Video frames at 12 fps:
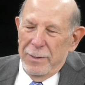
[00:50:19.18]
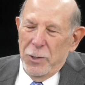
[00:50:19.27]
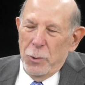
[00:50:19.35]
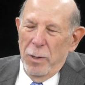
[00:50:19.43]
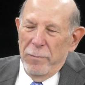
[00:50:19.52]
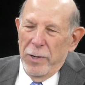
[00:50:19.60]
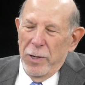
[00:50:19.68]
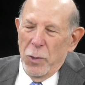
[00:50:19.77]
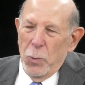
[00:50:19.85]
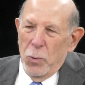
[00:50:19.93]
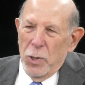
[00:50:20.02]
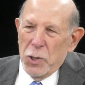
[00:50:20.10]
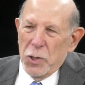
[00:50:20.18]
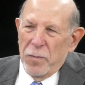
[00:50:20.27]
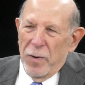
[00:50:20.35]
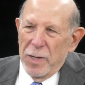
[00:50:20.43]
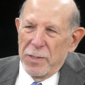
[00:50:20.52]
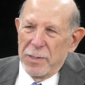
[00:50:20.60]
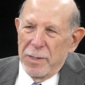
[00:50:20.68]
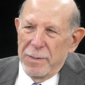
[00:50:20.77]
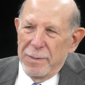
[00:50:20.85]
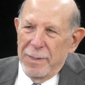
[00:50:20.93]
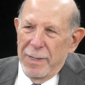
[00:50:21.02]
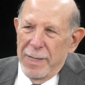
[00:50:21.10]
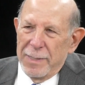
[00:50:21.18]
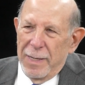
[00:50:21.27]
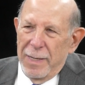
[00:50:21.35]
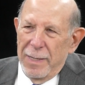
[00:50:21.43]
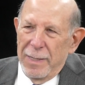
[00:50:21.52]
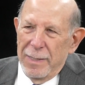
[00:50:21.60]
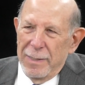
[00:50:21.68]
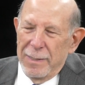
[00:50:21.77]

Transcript: Did you ever hear the word Schwarze as a kid?